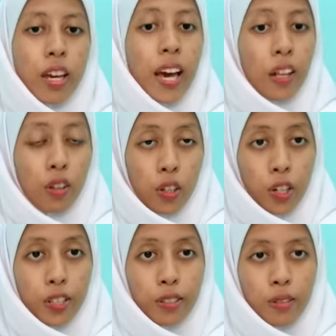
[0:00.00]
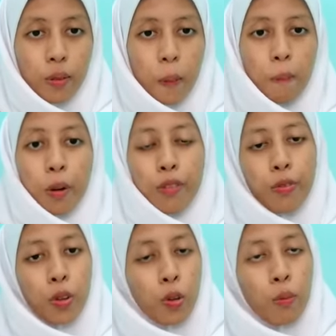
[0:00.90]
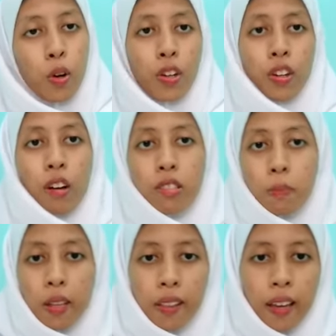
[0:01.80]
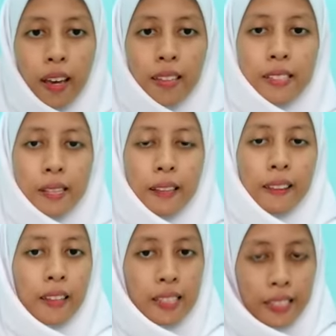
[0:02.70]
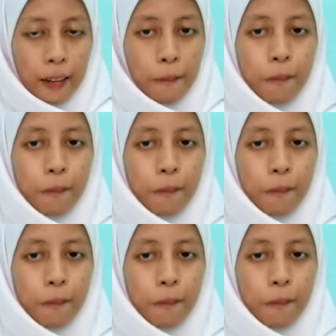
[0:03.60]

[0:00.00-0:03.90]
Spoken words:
handlers, perfume or cosmetics, etc.